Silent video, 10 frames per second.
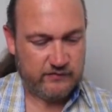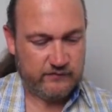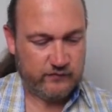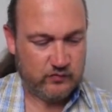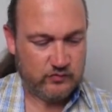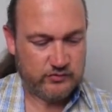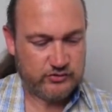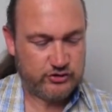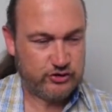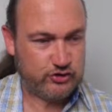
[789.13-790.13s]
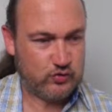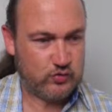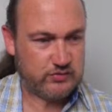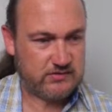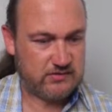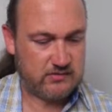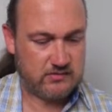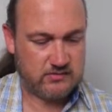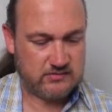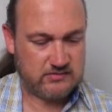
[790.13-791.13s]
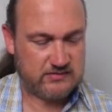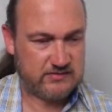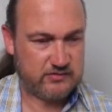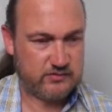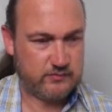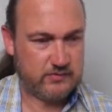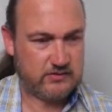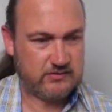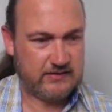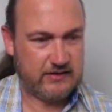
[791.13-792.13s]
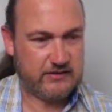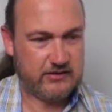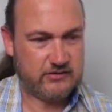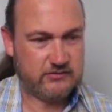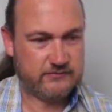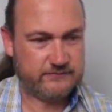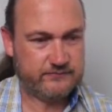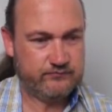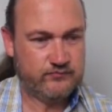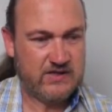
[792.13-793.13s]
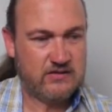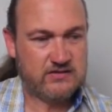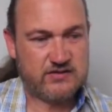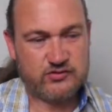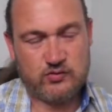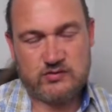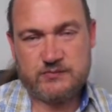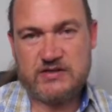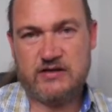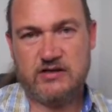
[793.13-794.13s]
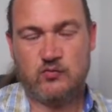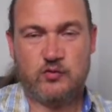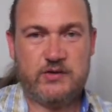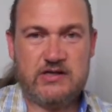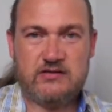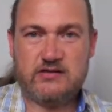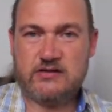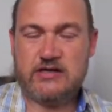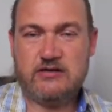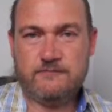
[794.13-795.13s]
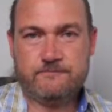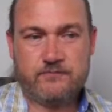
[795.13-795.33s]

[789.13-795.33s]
for short-term trading. So short-term trading will be intraday